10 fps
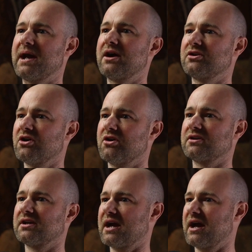
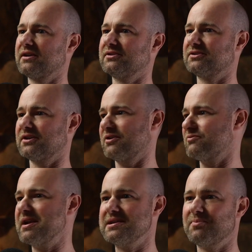Hancock and
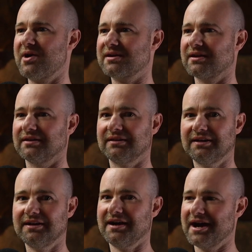Randy Brecker.
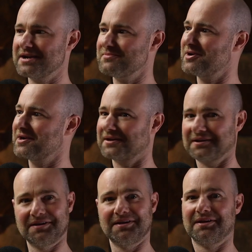And I'm like,
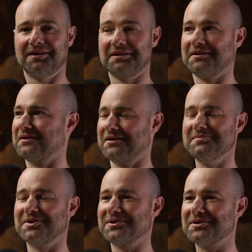oh
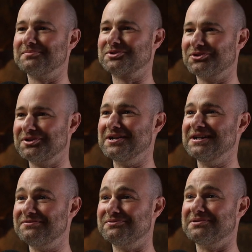my God, I'm stood in a
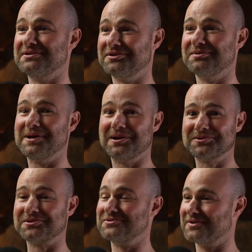lift with Herbie
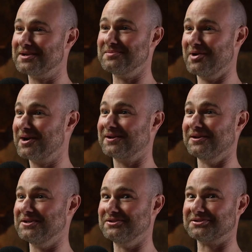Hancock and Randy Brecker.
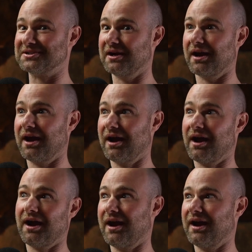And you're just like,
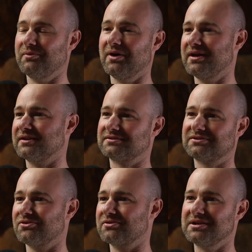while they're
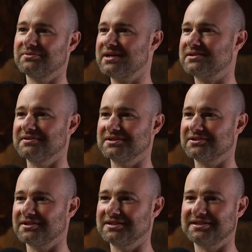talking away to each
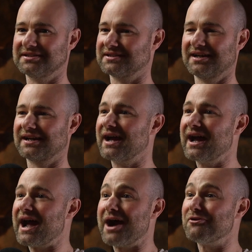other, it's like,
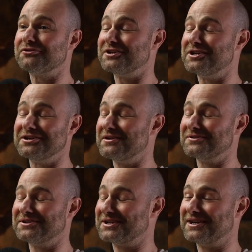how often are you ever
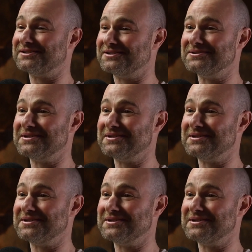going to get to do